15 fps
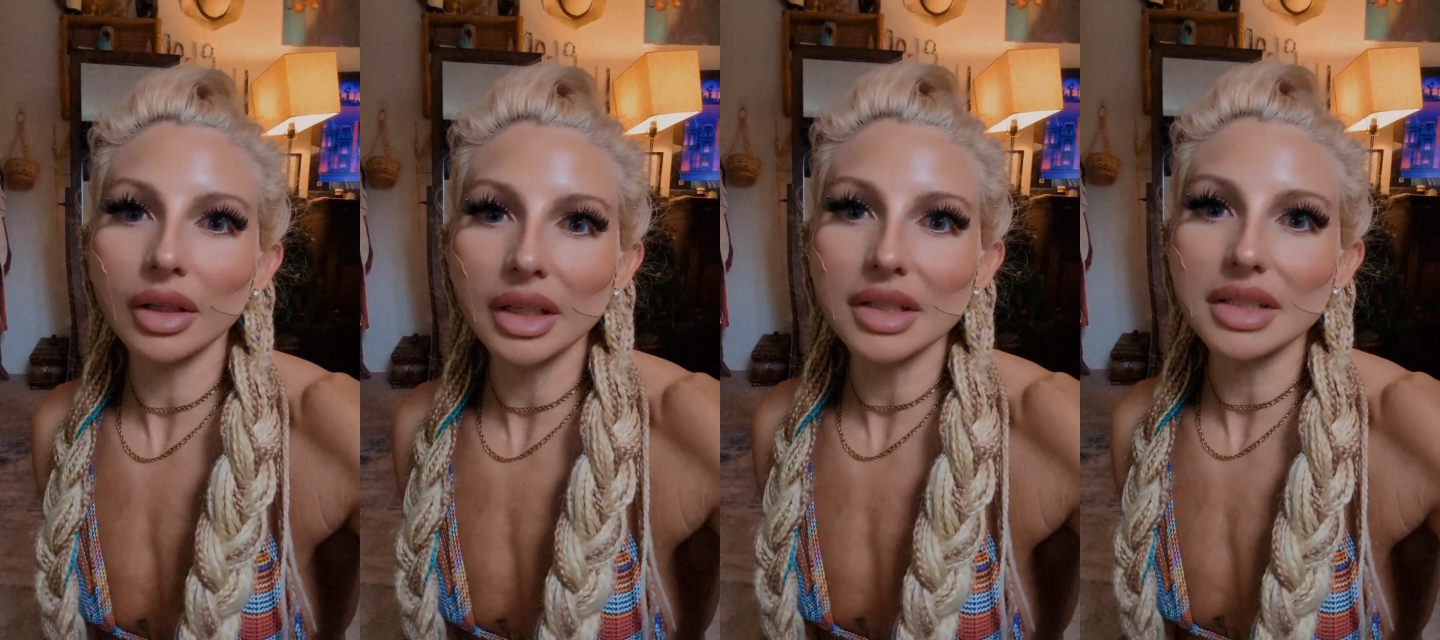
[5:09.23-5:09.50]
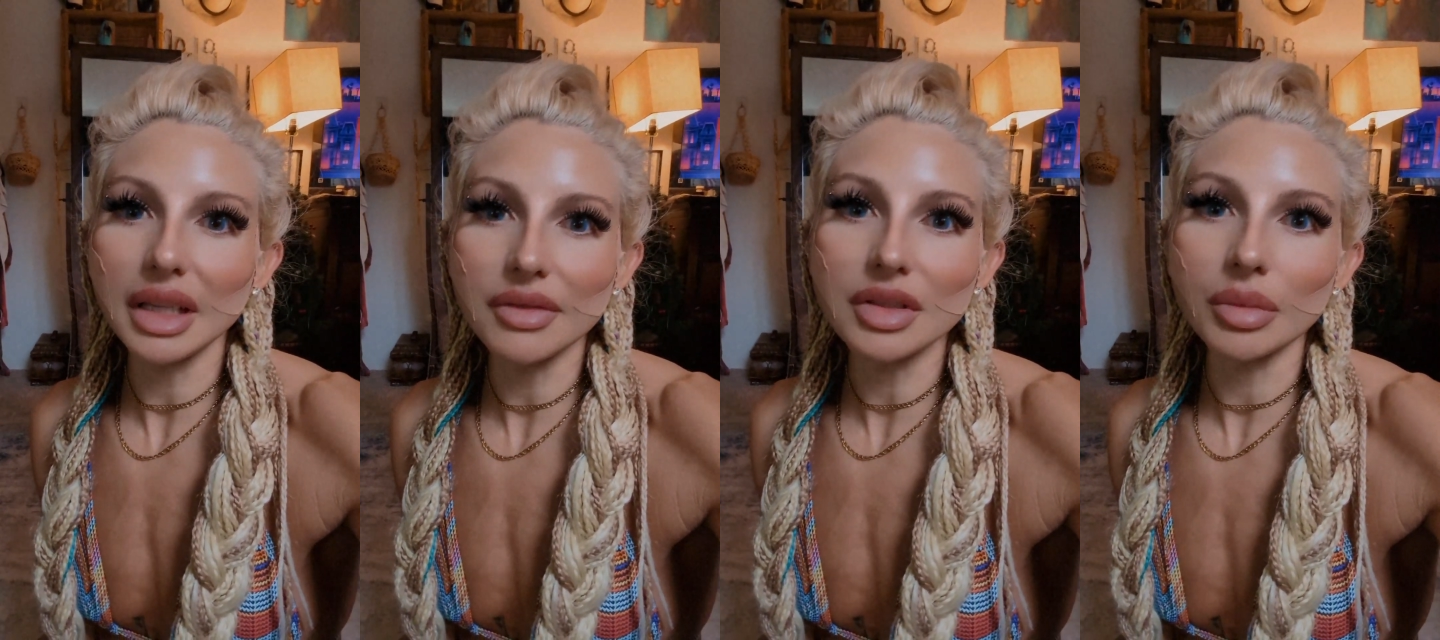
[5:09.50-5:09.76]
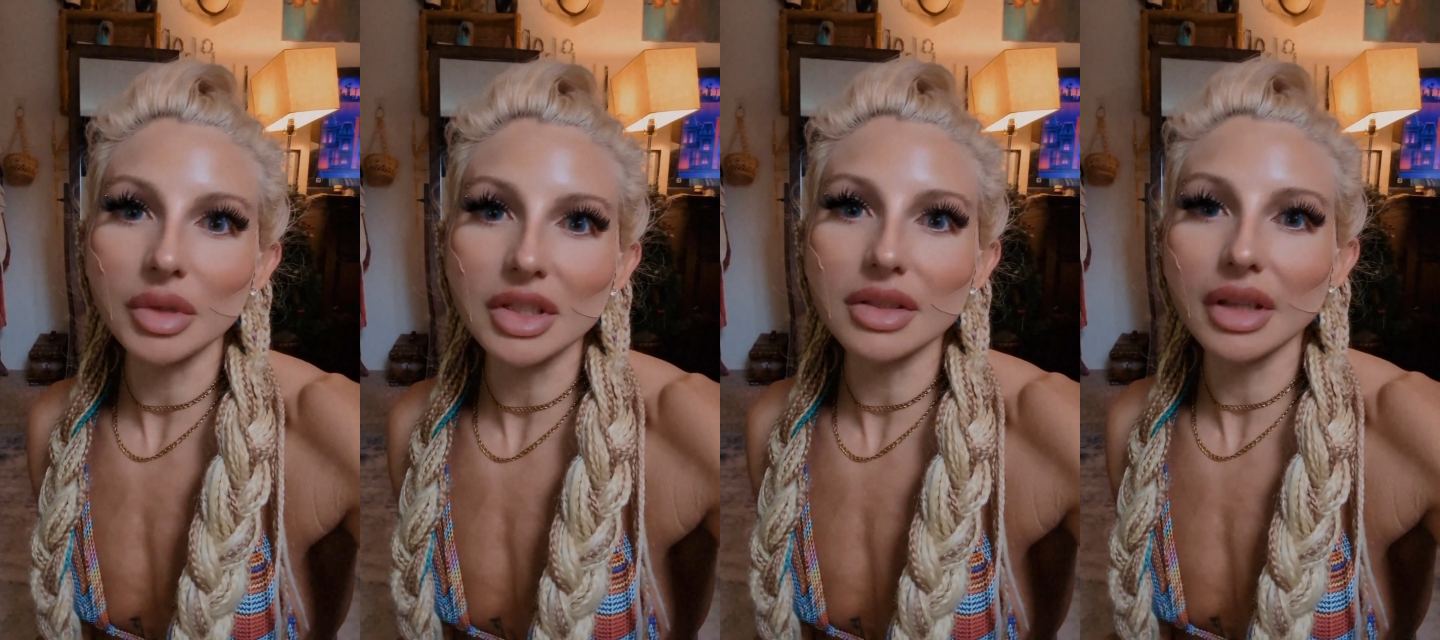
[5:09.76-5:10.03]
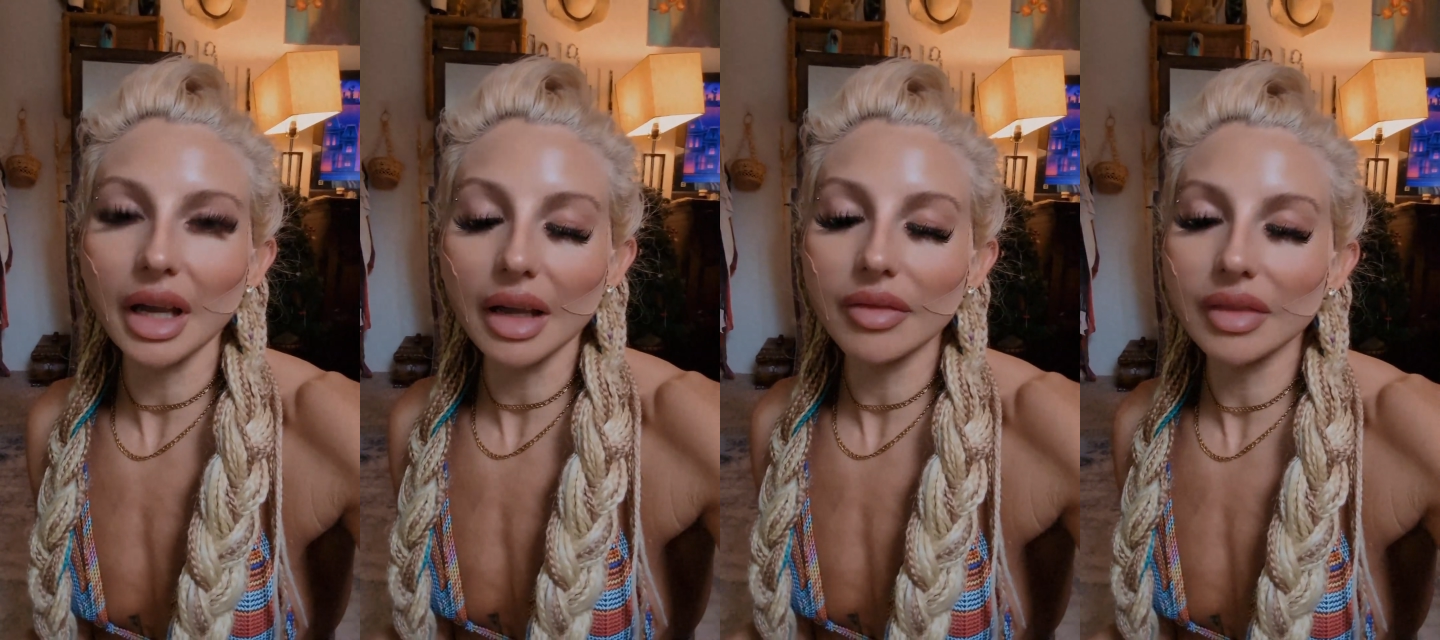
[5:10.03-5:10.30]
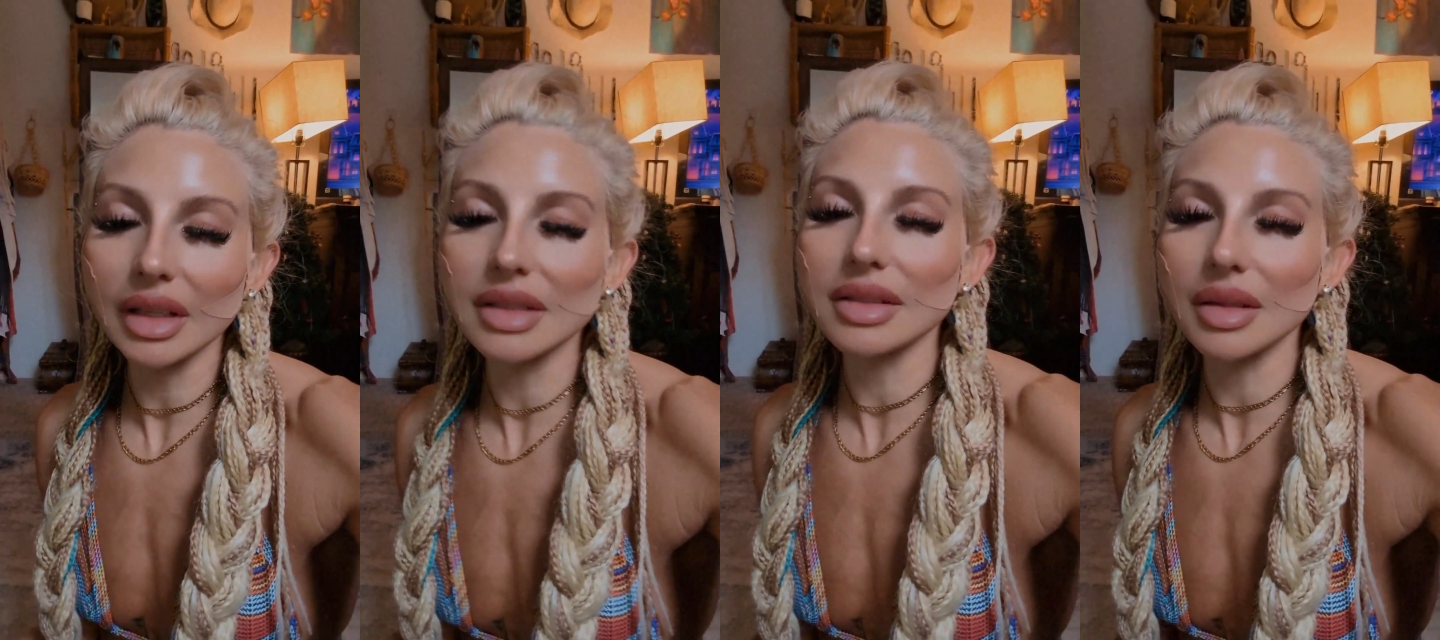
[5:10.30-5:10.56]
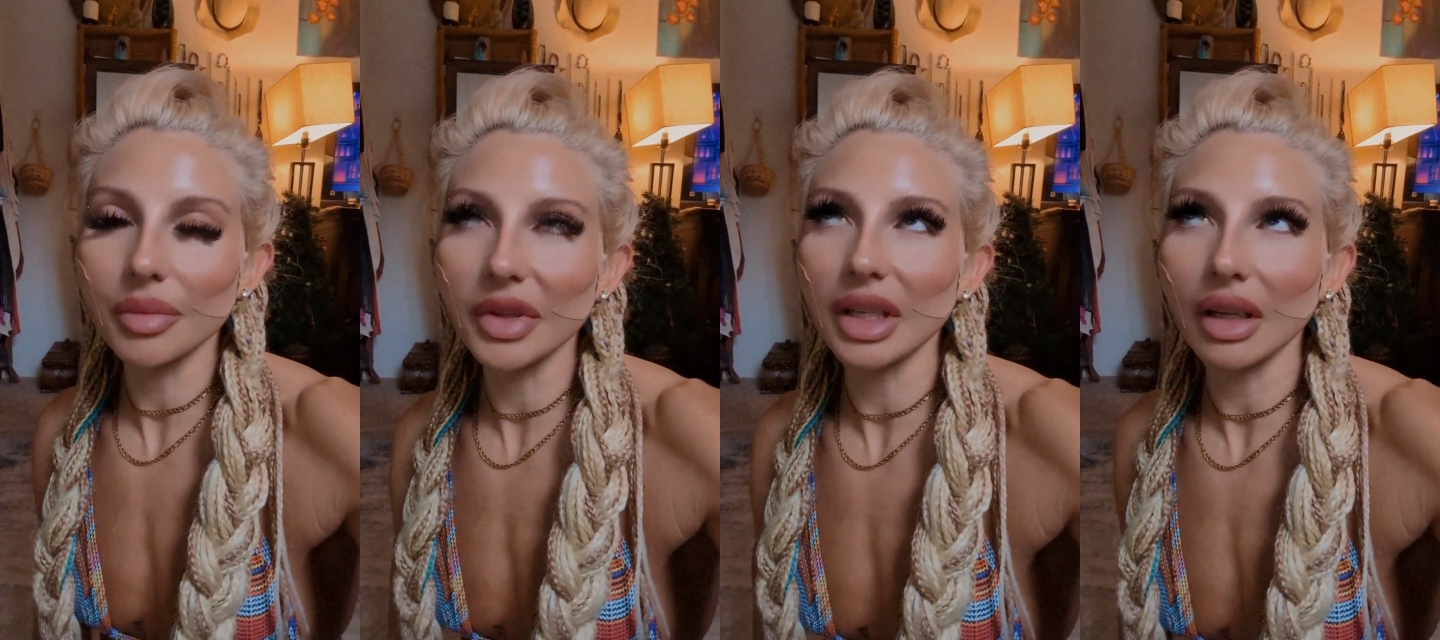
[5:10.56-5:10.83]
you need to save somebody's life,
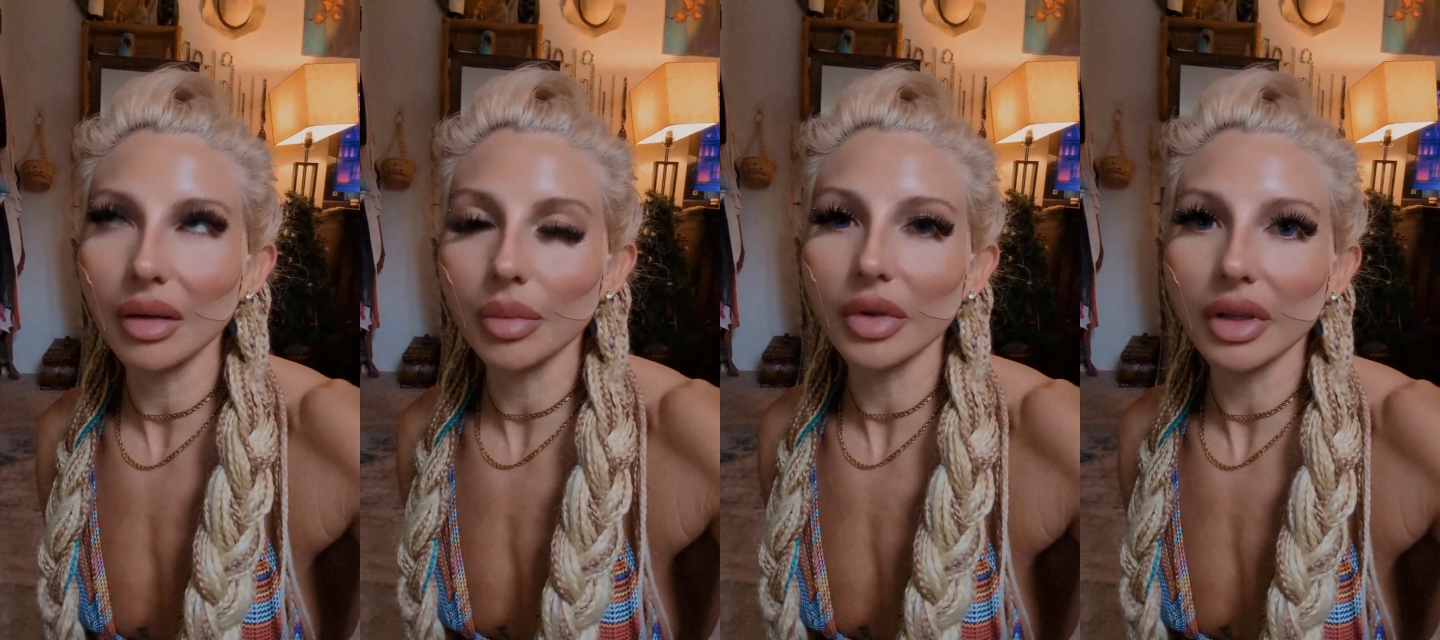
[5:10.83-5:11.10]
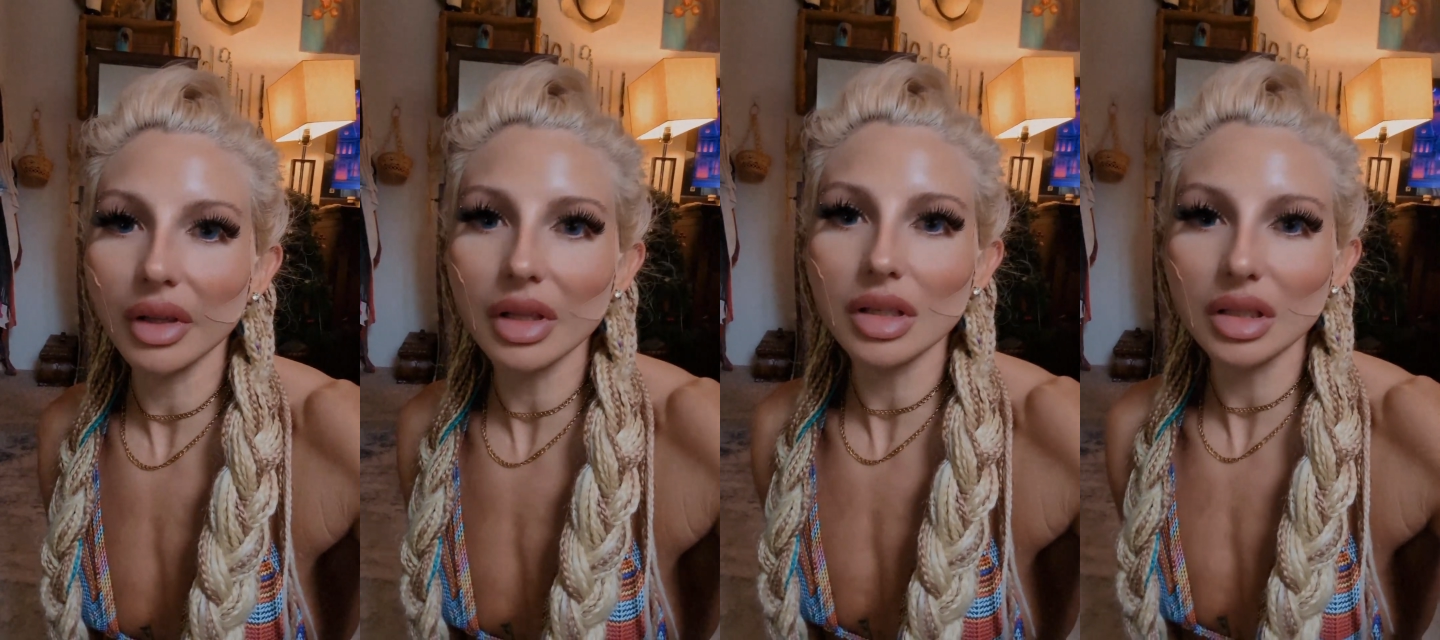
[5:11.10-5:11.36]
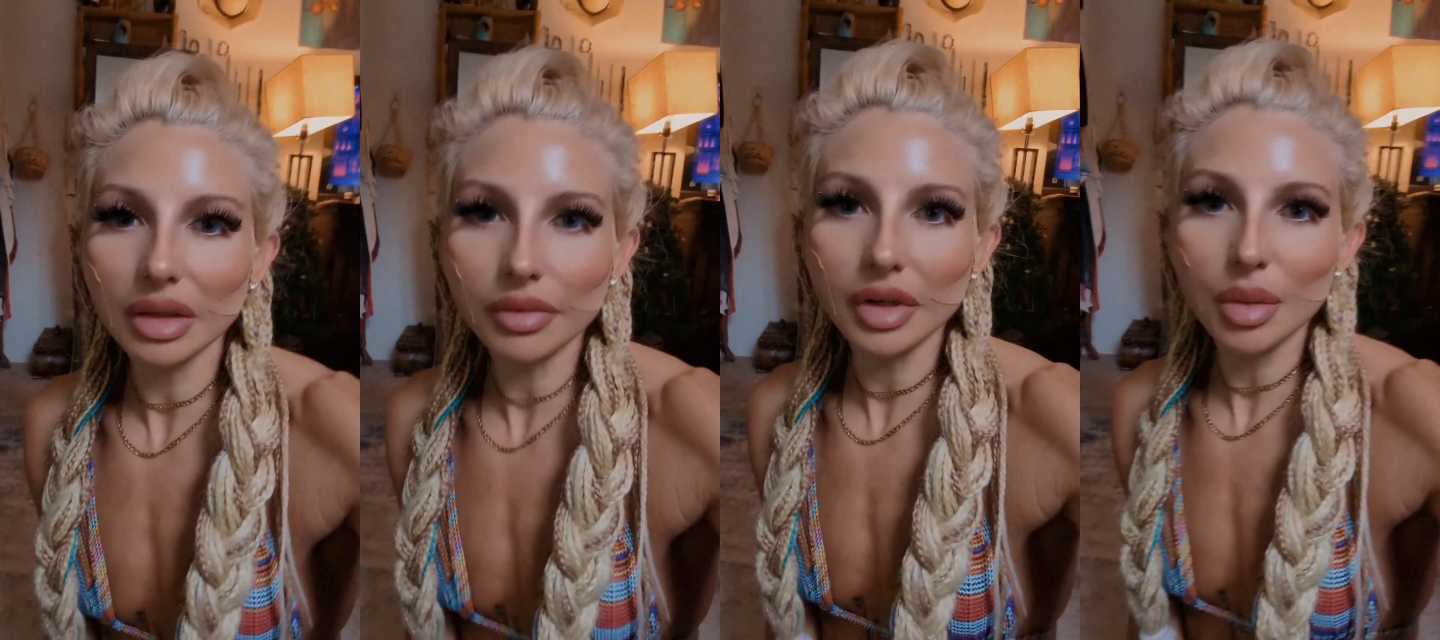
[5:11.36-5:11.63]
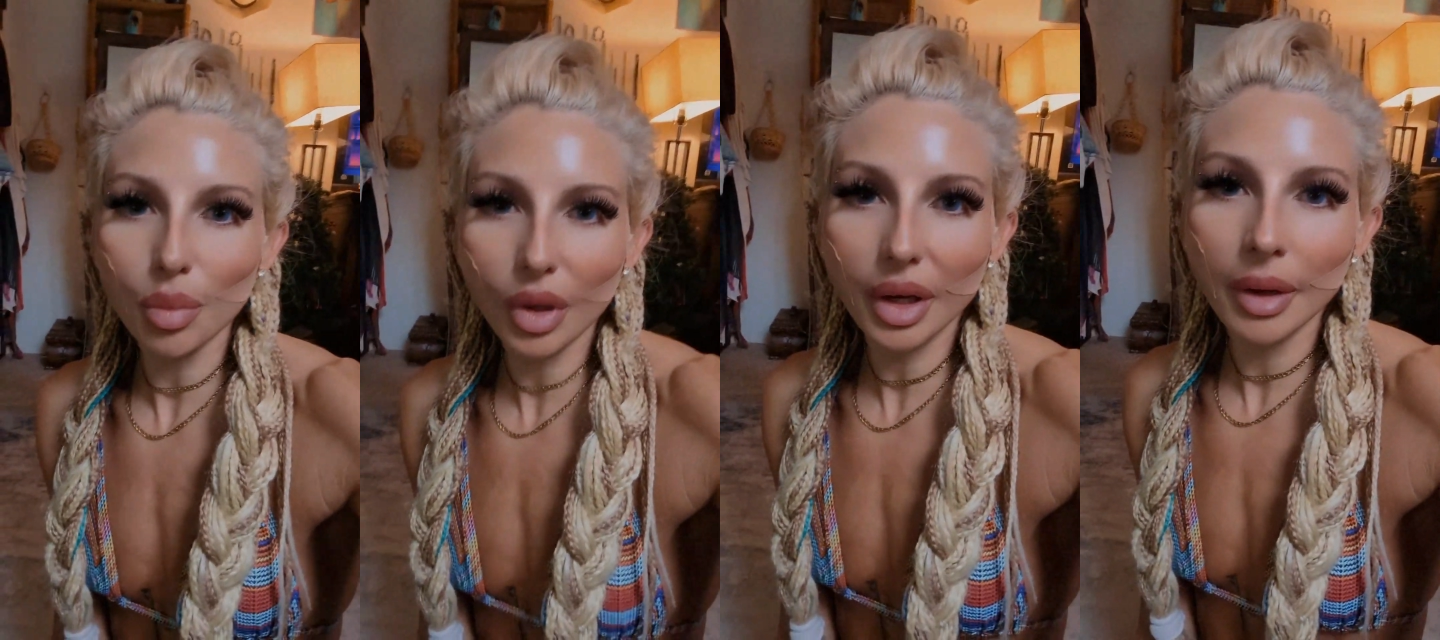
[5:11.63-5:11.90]
that's something completely different.